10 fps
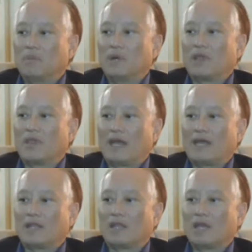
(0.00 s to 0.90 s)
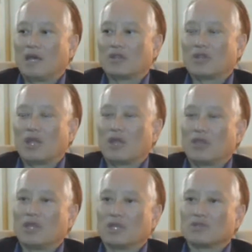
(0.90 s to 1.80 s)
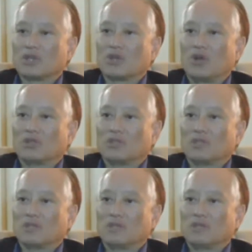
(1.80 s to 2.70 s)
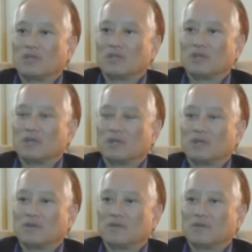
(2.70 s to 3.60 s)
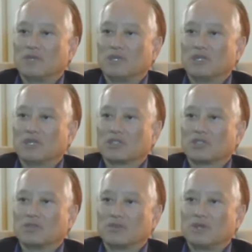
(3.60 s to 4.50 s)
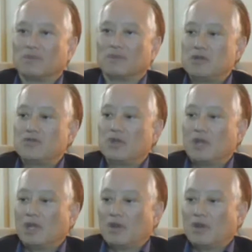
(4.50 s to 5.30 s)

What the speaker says: But that I think is a constant in addiction treatment.